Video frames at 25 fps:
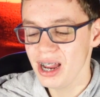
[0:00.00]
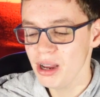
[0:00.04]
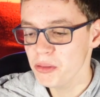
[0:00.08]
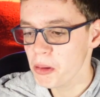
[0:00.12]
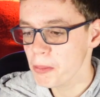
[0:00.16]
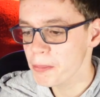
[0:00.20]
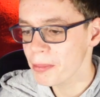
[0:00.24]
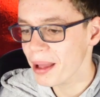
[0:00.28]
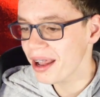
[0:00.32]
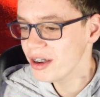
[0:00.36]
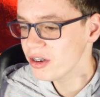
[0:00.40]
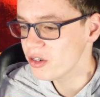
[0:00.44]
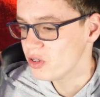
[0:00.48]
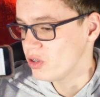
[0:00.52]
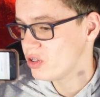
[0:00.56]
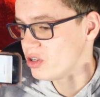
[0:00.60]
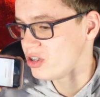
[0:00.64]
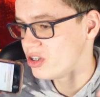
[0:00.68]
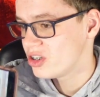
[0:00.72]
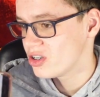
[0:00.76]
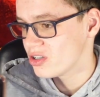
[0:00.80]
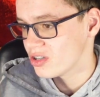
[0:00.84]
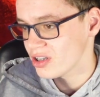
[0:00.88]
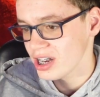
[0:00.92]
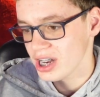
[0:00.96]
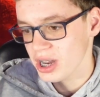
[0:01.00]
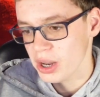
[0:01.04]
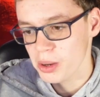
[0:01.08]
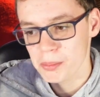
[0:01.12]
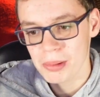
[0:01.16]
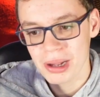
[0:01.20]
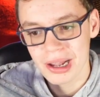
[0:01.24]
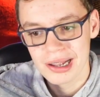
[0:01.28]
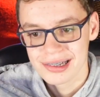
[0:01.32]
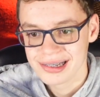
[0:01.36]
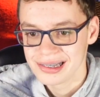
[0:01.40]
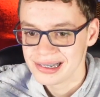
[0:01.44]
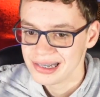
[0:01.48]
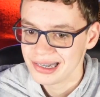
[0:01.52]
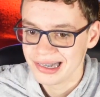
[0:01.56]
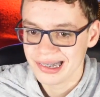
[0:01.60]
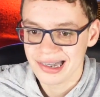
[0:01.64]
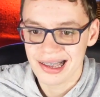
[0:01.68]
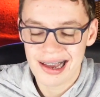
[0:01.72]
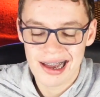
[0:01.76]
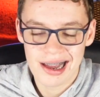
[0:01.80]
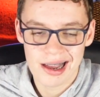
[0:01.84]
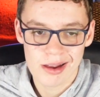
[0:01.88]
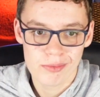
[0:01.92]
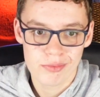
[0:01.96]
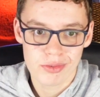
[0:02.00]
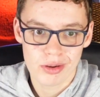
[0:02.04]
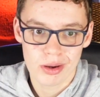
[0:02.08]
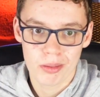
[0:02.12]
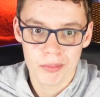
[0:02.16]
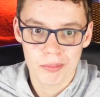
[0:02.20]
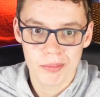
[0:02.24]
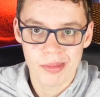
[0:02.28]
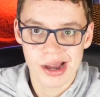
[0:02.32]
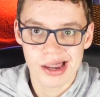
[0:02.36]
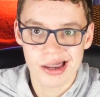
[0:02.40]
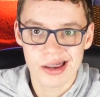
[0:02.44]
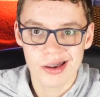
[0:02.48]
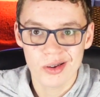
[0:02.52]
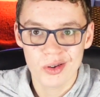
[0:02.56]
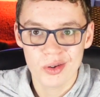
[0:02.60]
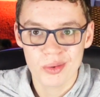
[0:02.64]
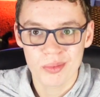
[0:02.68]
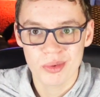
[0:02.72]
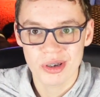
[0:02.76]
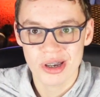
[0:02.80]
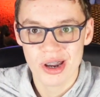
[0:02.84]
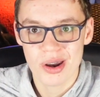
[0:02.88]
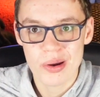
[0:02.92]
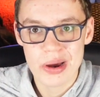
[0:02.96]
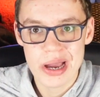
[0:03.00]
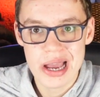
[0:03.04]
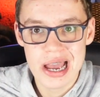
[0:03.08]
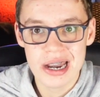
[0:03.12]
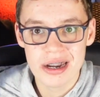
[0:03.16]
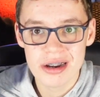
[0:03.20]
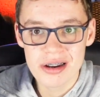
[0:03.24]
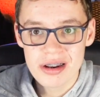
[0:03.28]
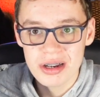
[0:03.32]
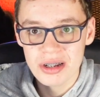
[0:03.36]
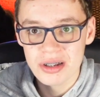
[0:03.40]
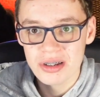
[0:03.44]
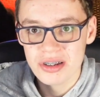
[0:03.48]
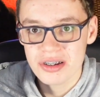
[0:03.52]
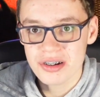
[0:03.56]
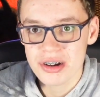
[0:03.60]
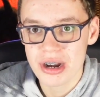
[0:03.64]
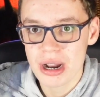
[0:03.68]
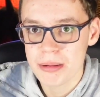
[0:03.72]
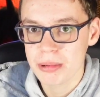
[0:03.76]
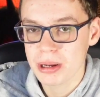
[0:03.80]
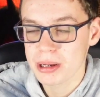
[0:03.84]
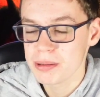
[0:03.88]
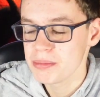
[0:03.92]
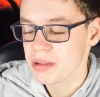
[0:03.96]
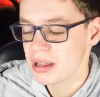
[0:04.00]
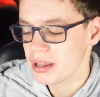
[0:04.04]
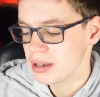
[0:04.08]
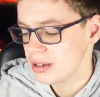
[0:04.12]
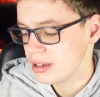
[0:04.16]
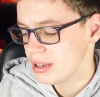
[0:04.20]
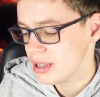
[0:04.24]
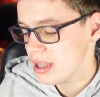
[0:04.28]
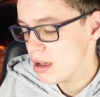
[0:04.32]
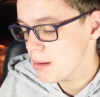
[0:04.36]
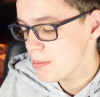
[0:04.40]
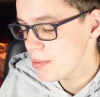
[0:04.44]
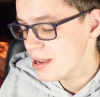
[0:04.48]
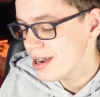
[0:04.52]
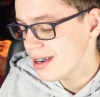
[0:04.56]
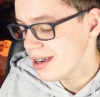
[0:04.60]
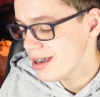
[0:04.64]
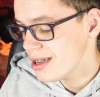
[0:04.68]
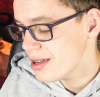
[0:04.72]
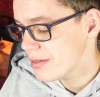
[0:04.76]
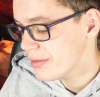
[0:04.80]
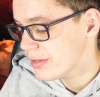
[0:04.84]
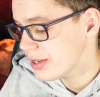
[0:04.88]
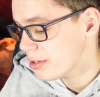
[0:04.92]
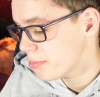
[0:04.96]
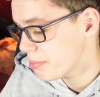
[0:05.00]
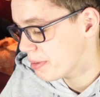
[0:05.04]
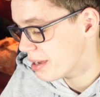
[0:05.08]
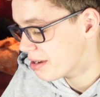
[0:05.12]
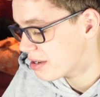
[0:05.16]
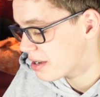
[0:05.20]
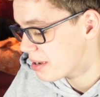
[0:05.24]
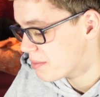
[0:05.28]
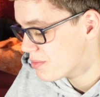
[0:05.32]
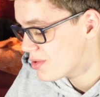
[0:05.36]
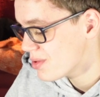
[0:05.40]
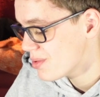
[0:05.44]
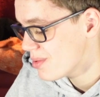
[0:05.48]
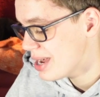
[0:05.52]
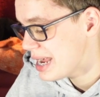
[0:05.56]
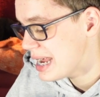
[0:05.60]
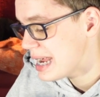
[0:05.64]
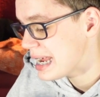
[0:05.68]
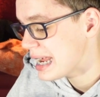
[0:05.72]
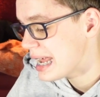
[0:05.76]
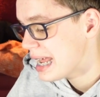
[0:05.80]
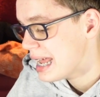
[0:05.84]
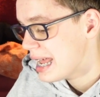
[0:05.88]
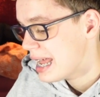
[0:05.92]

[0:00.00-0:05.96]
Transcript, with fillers: am about to stream live on my YouTube channel and on Instagram. I'm a little bit nervous because I'm doing